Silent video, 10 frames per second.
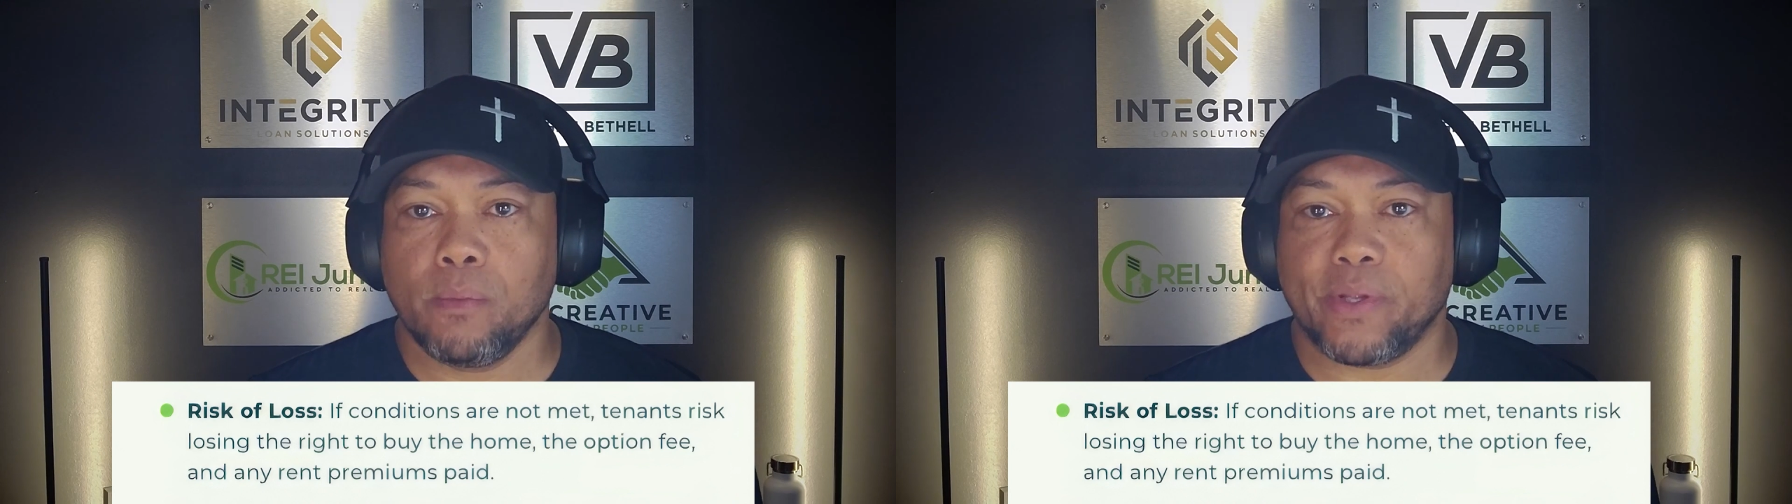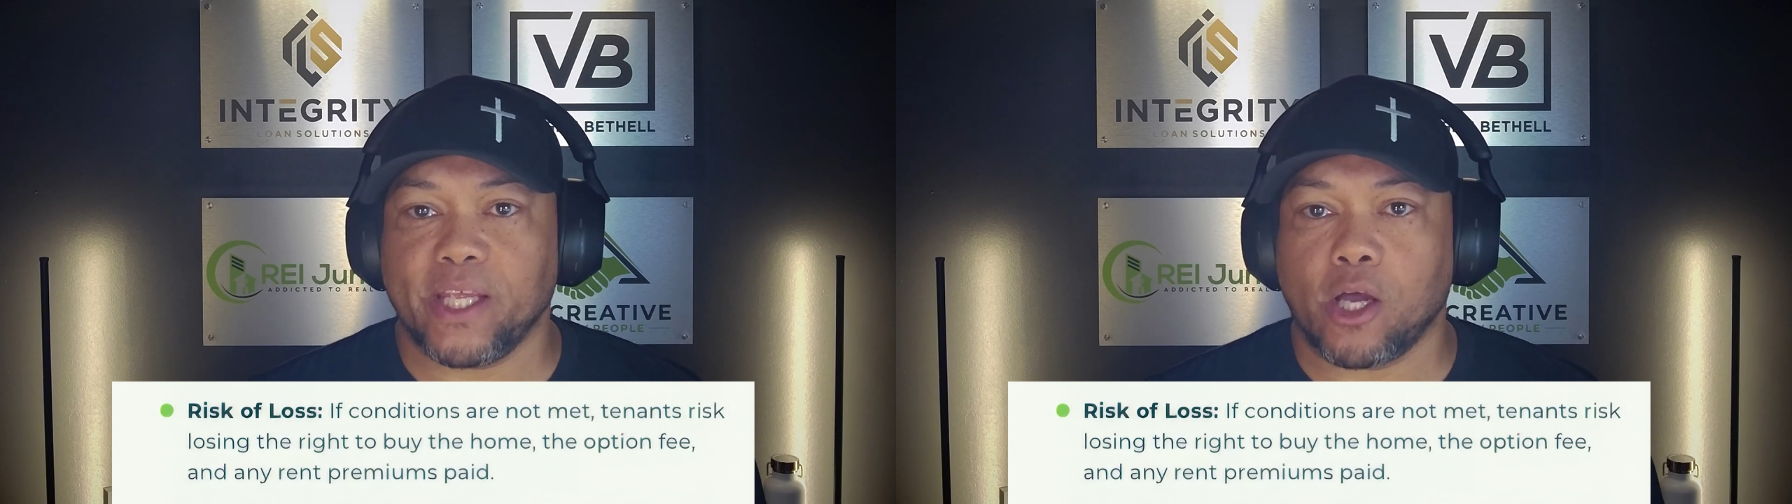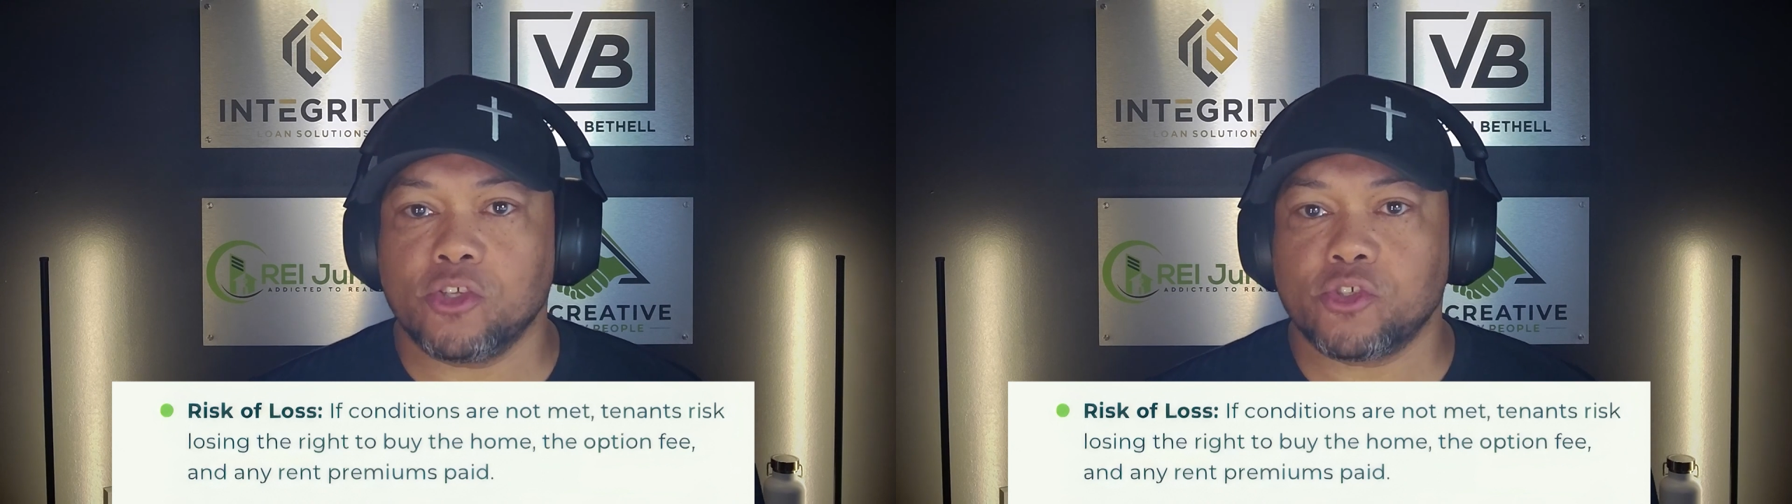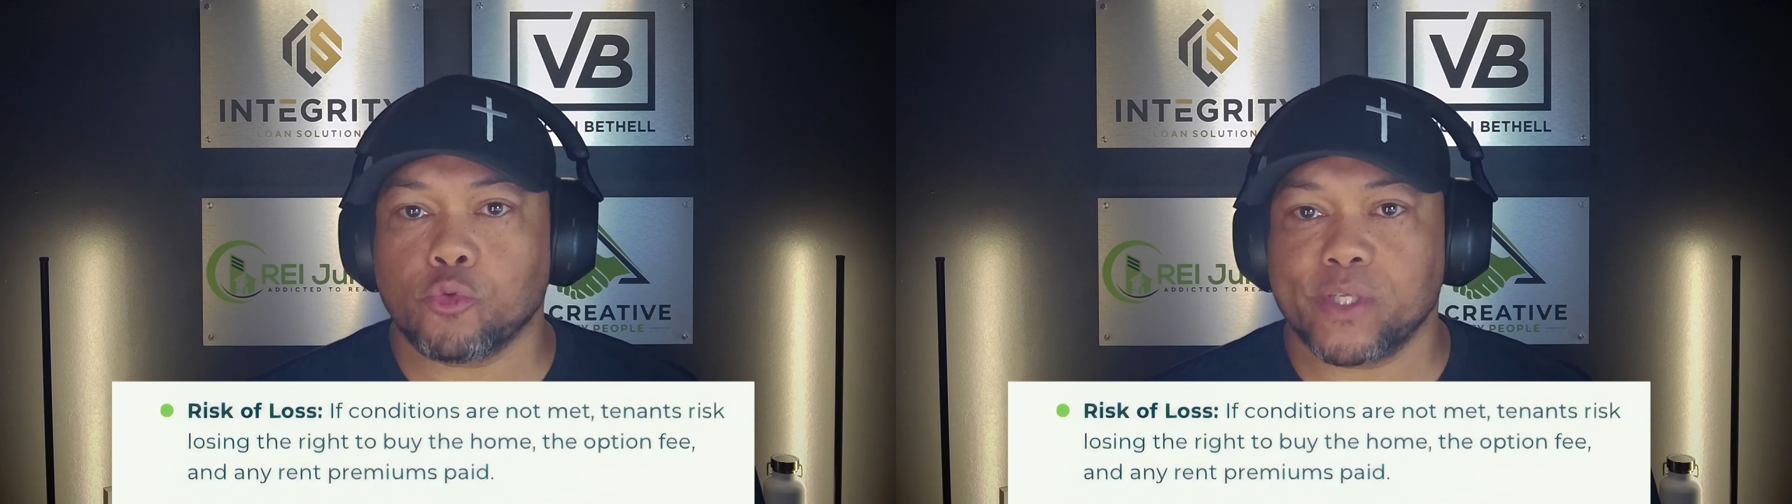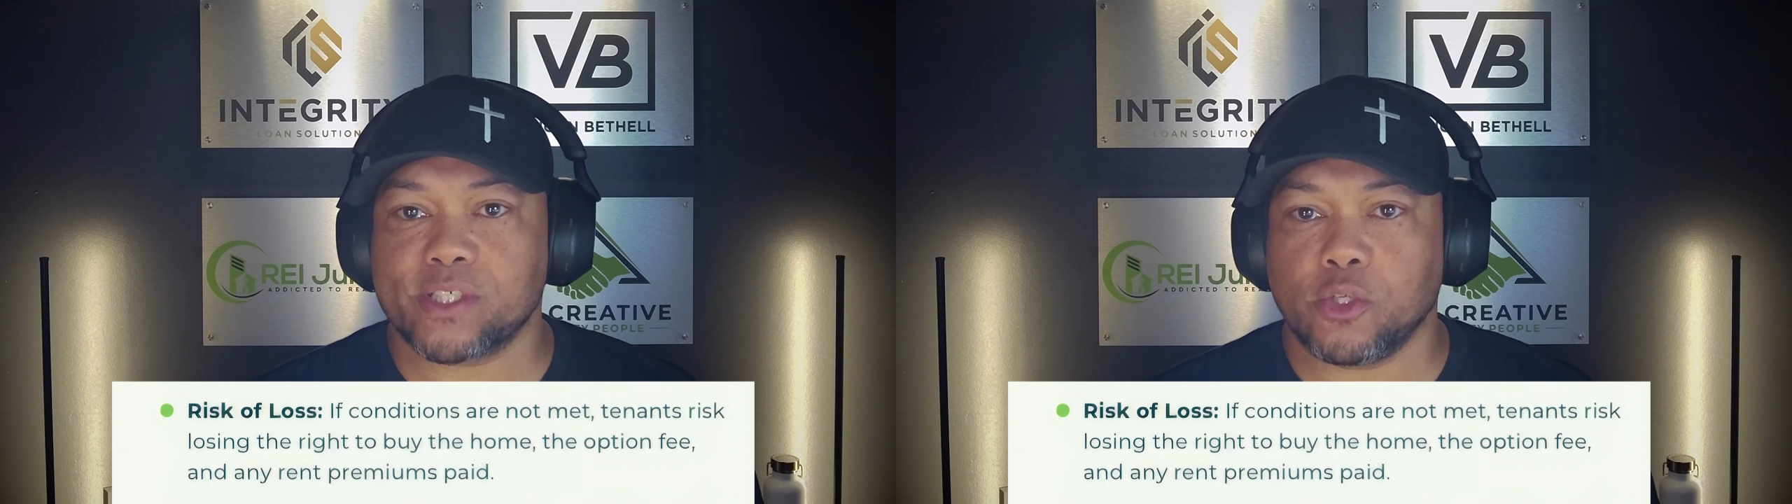but they also
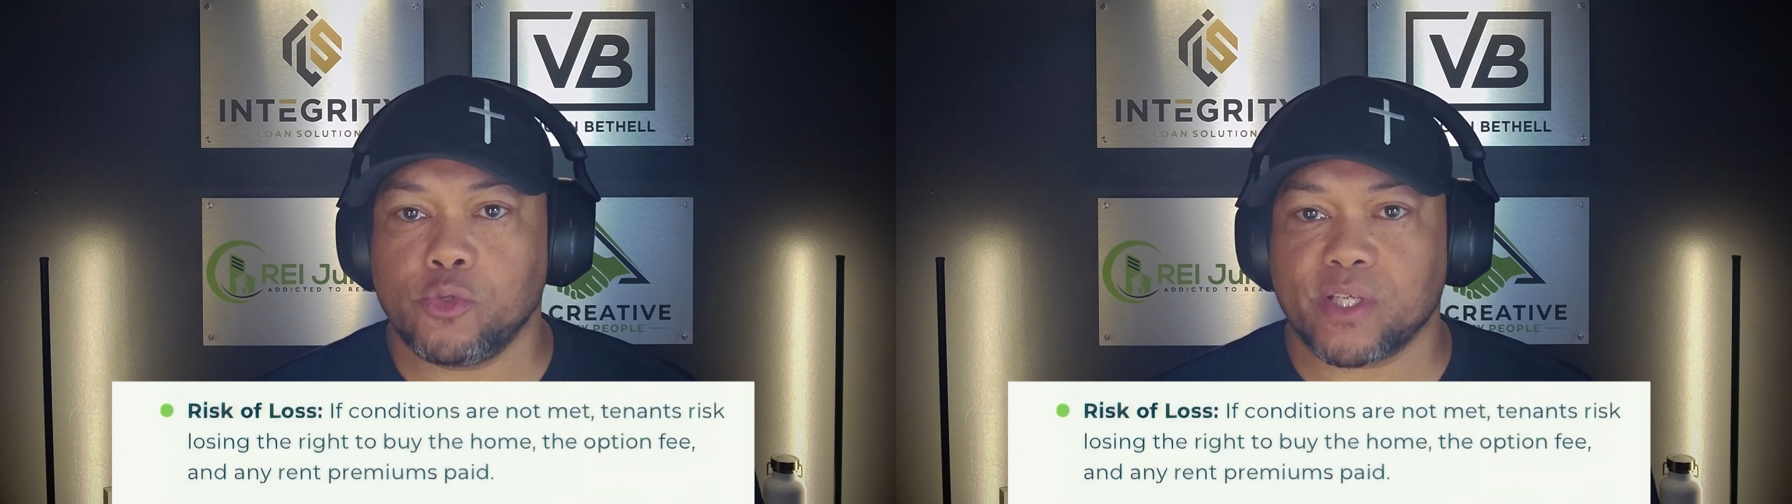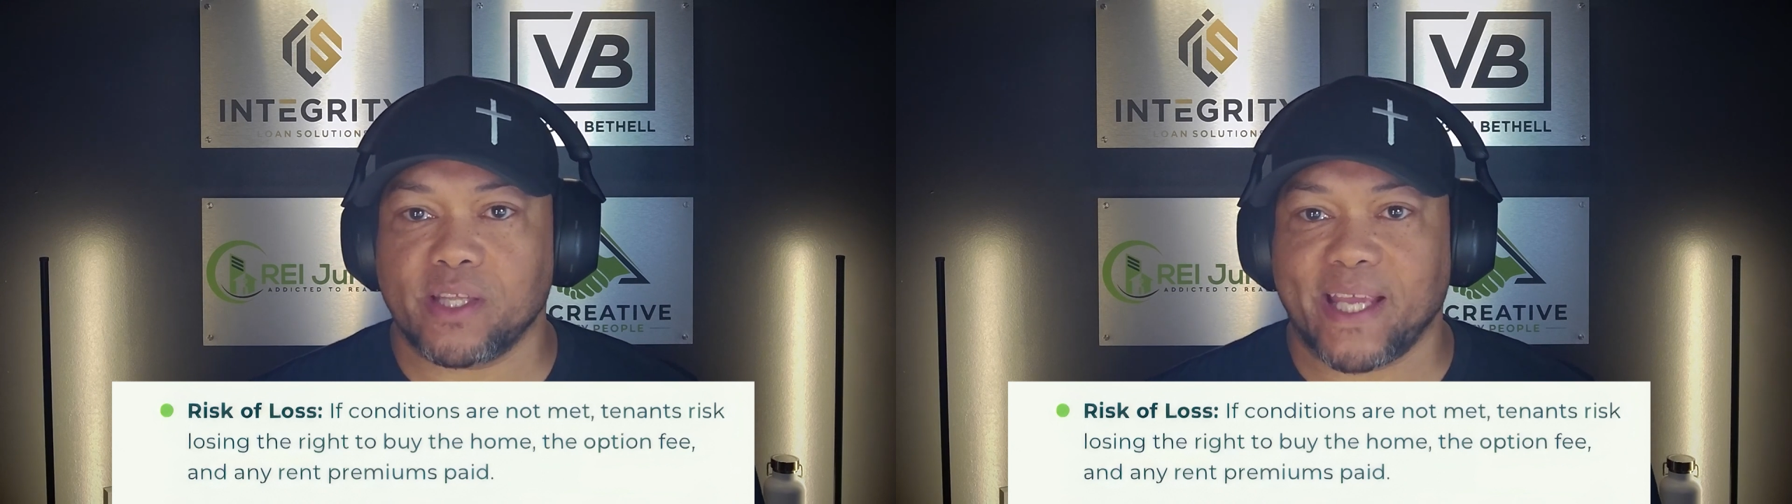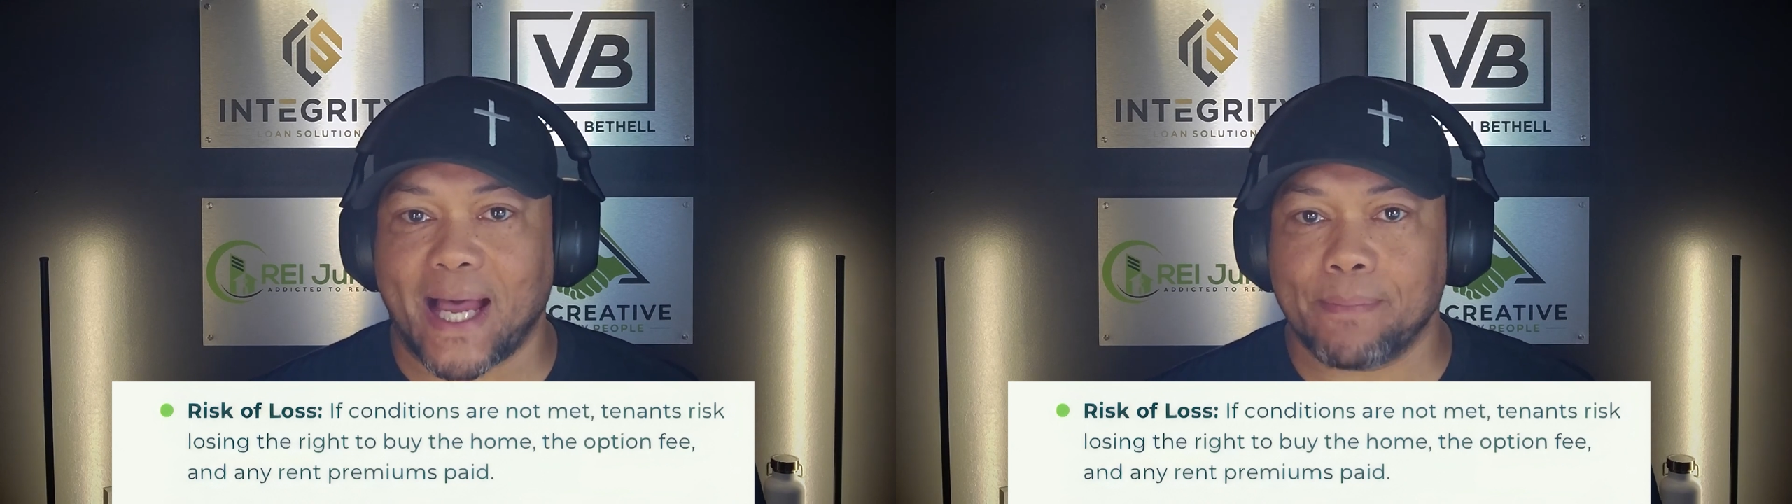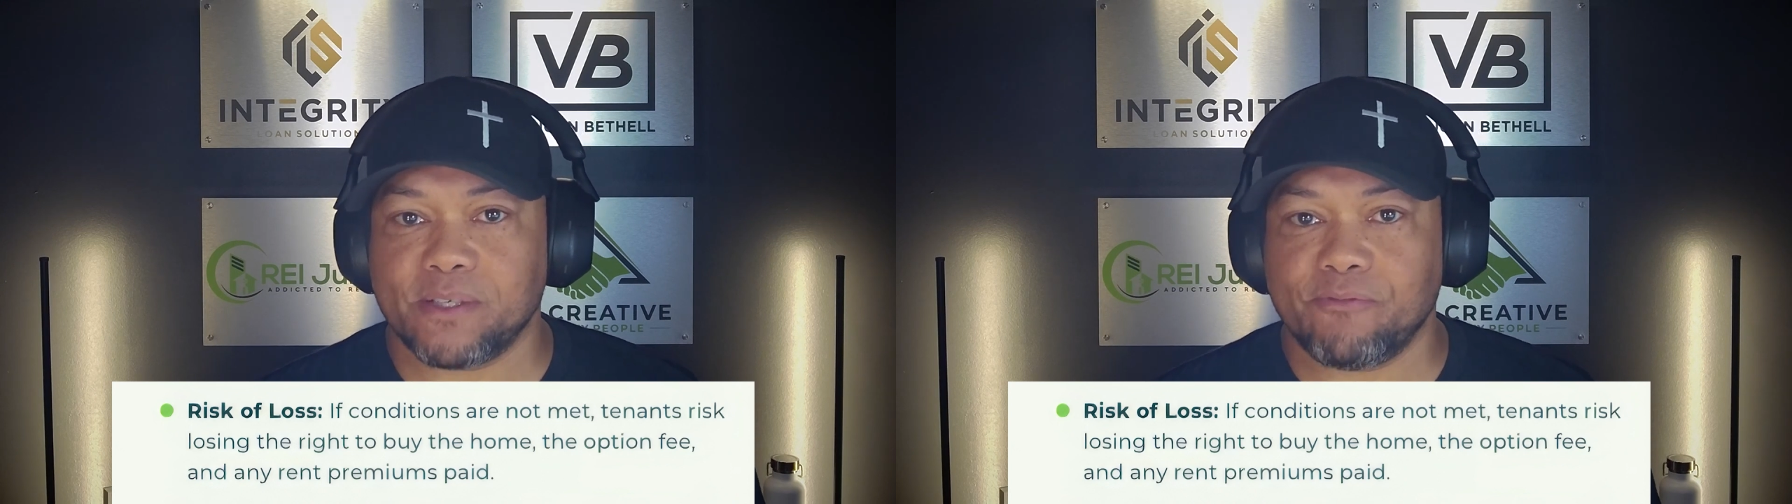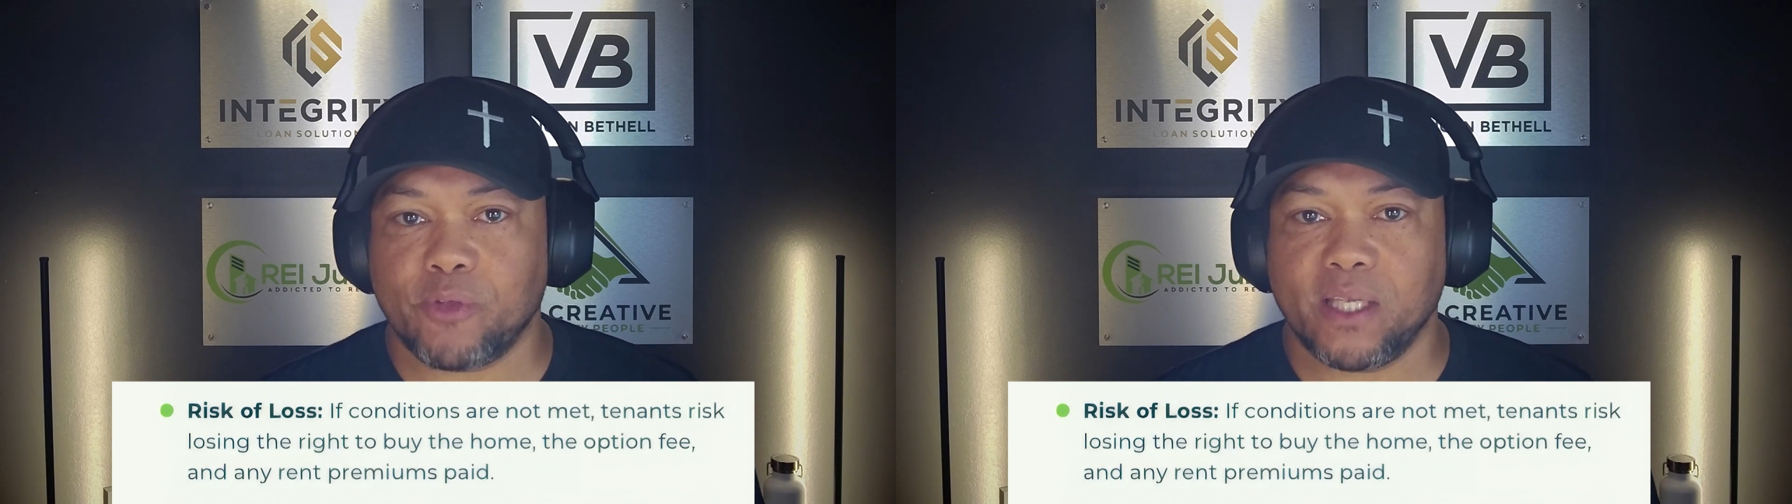risk losing the
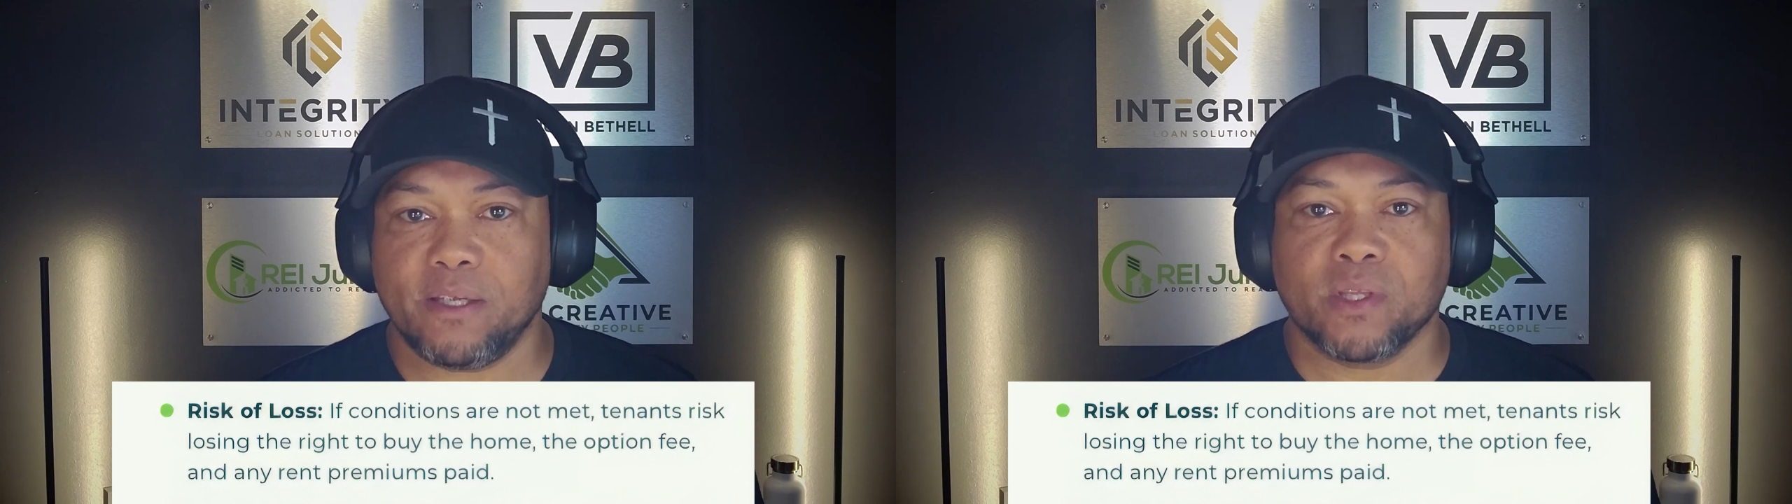option fee